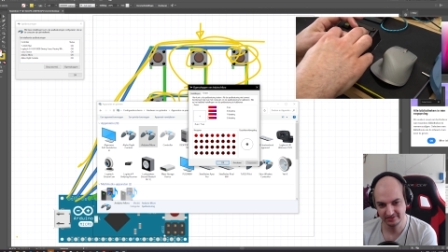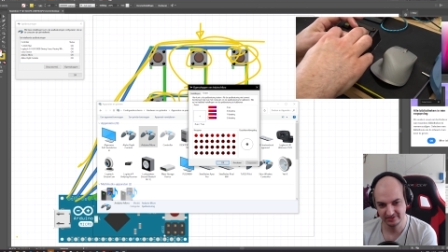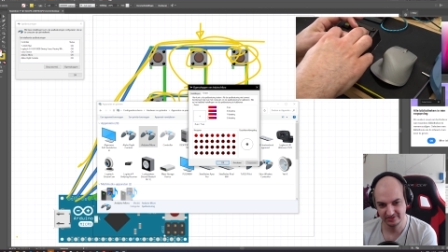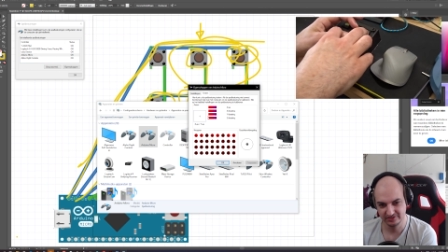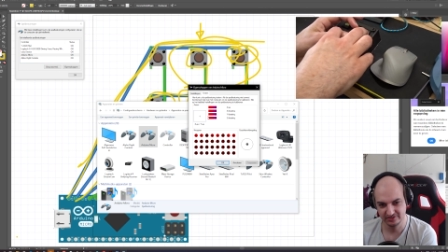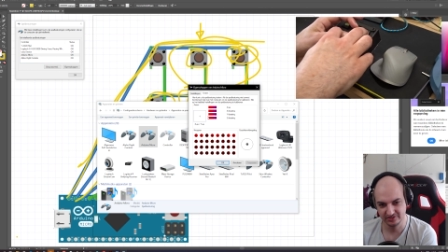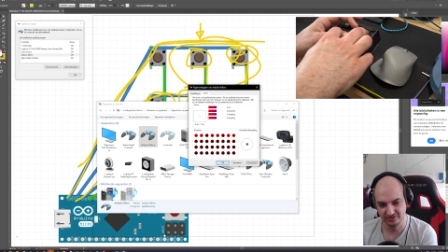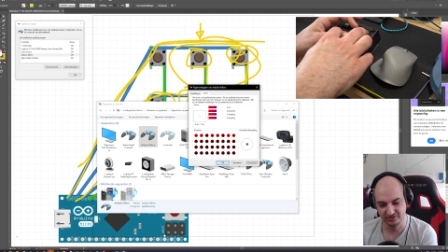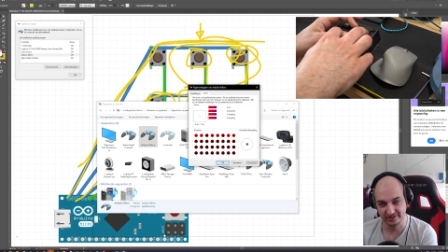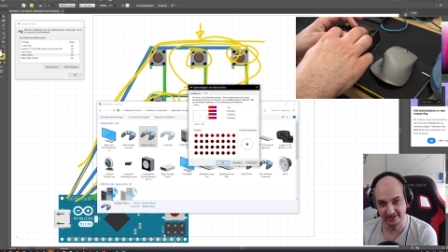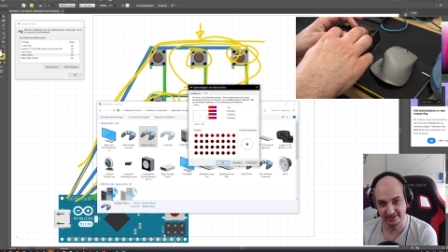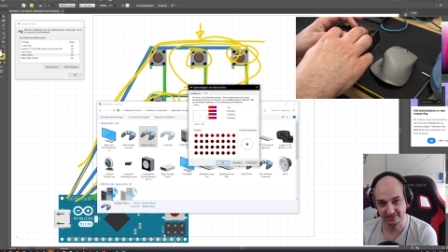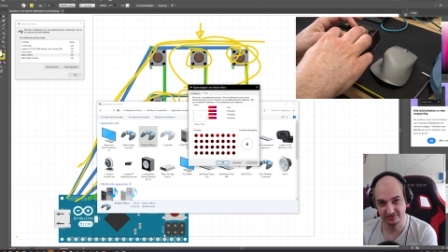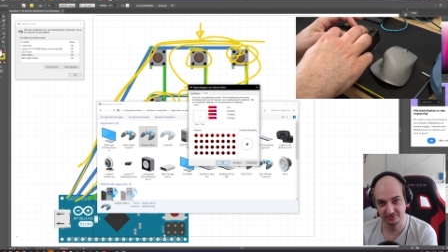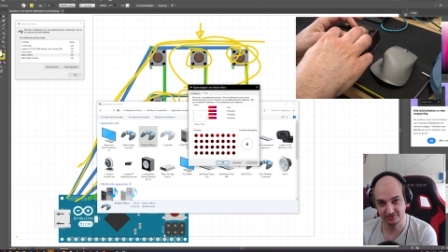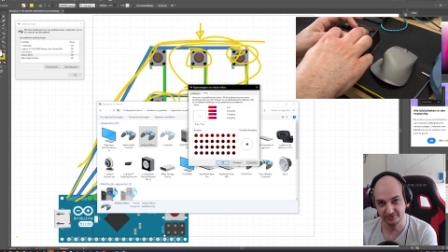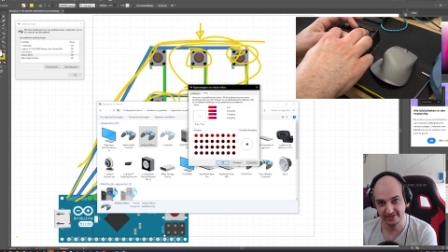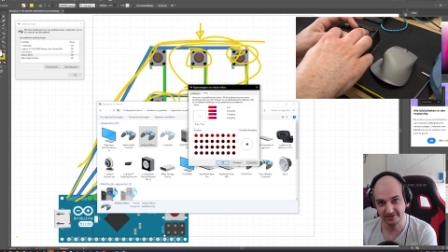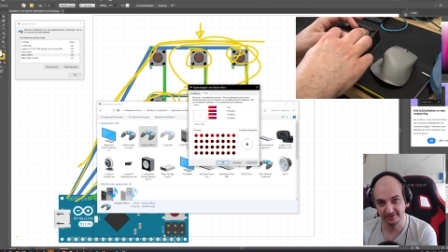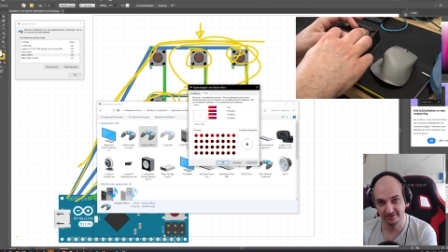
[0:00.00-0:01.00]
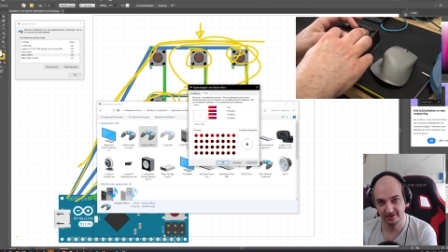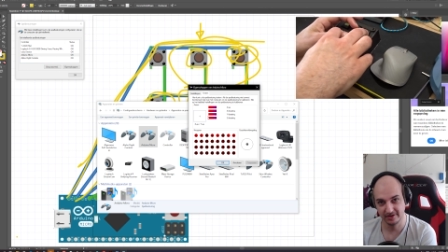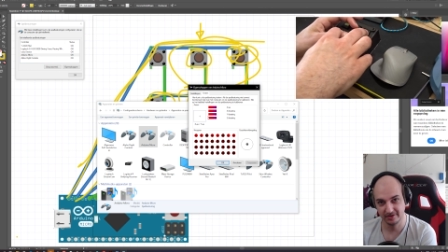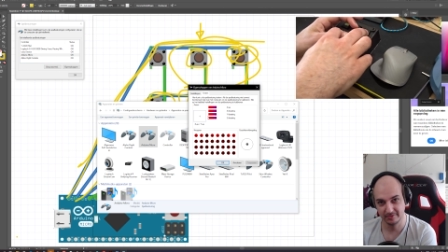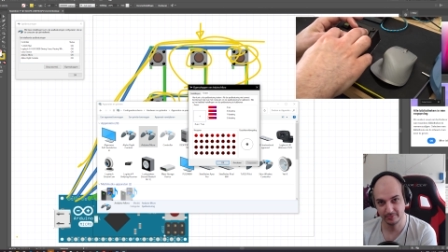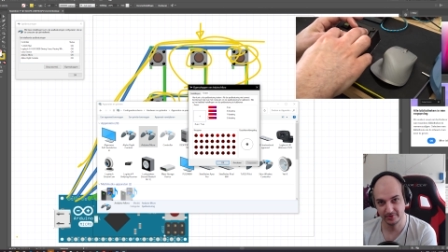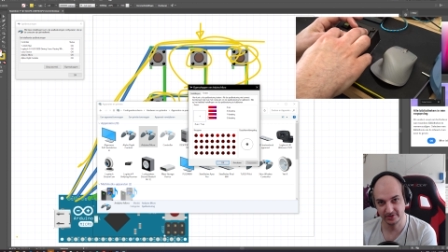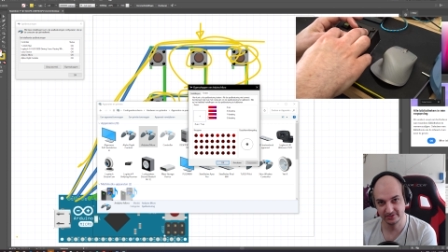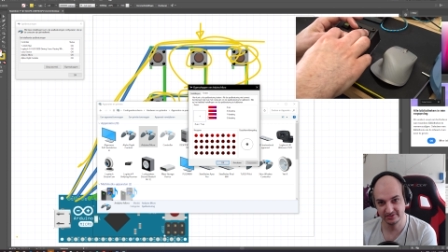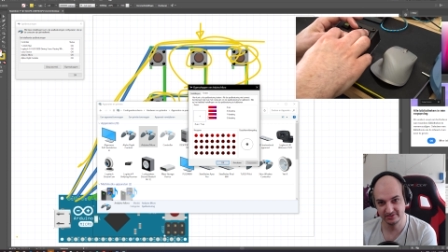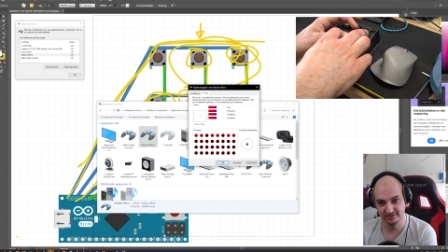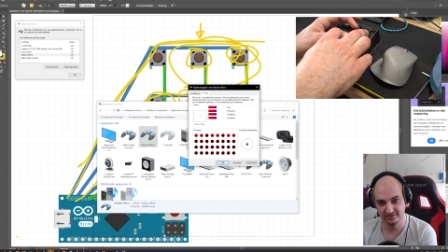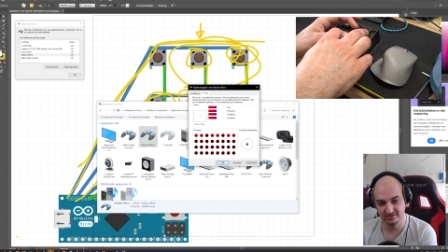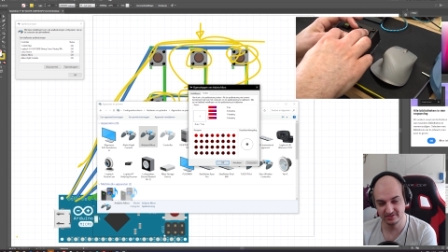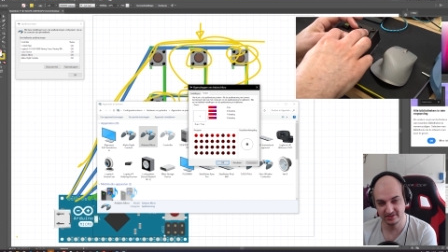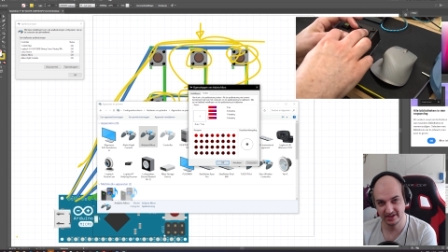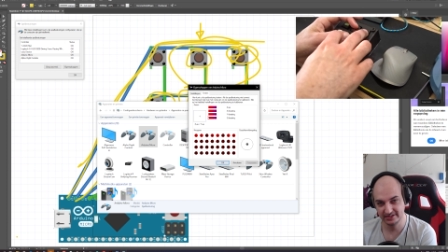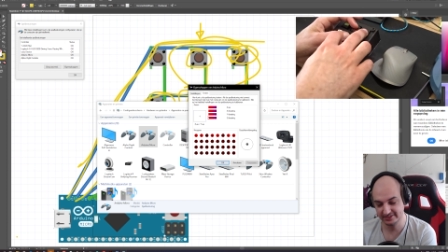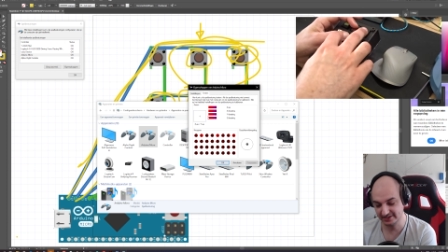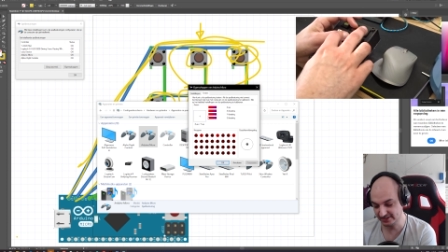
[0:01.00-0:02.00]
just check three buttons.
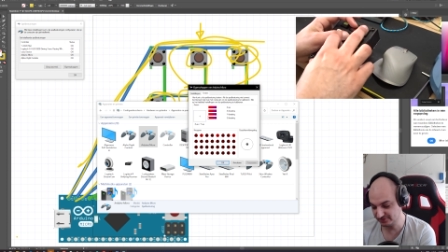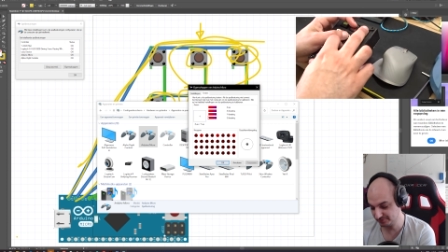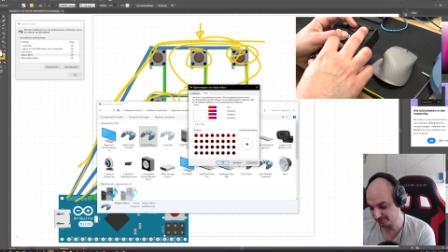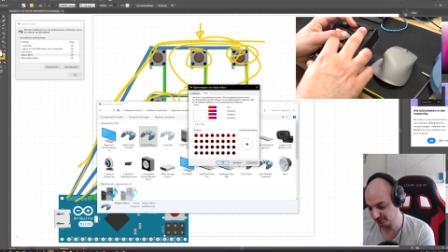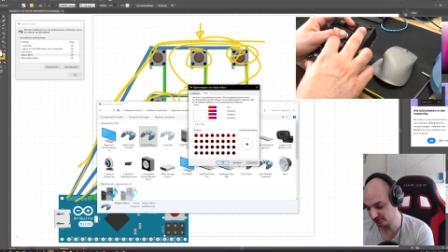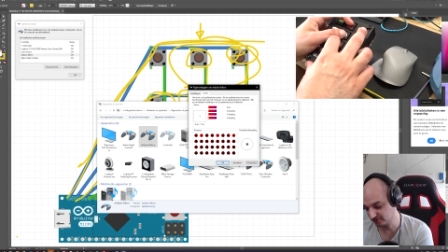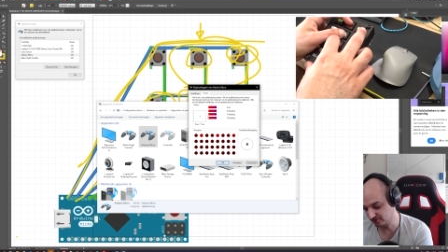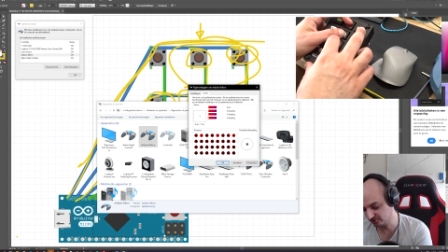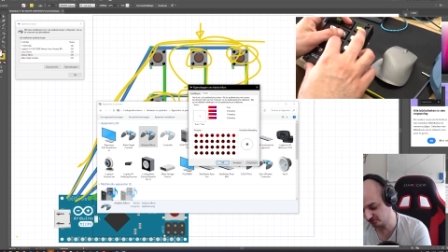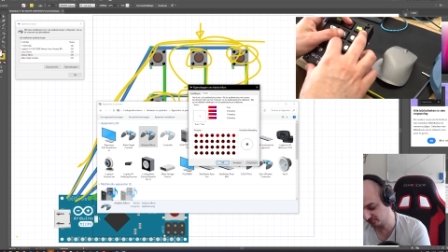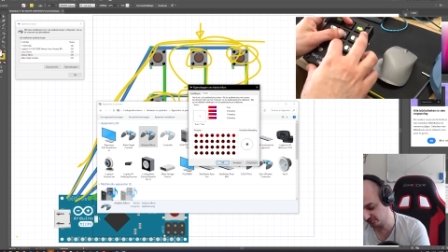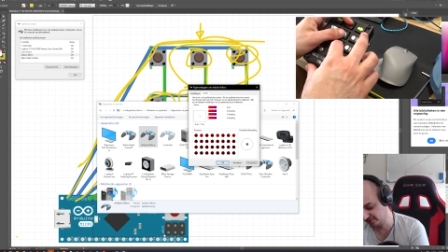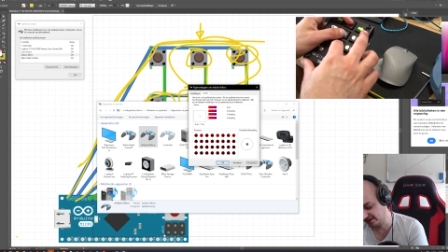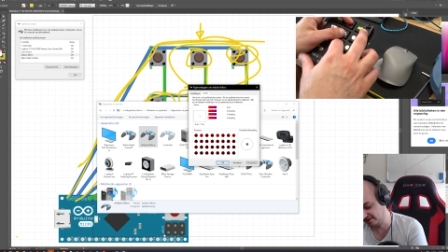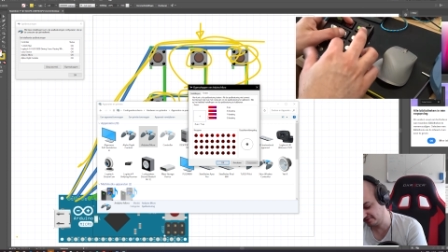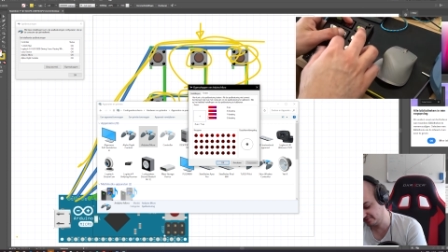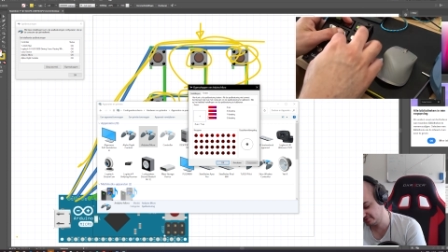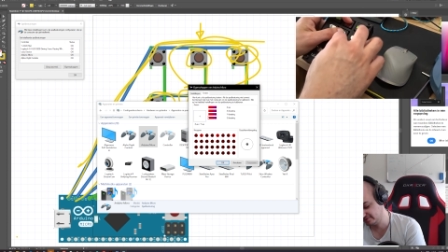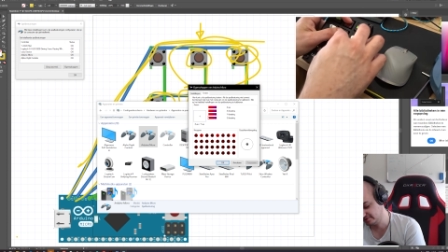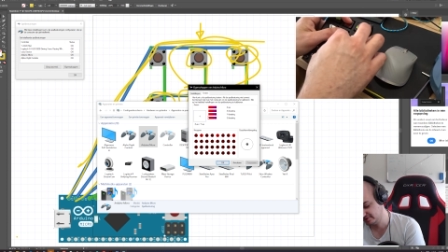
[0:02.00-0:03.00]
And that's because we have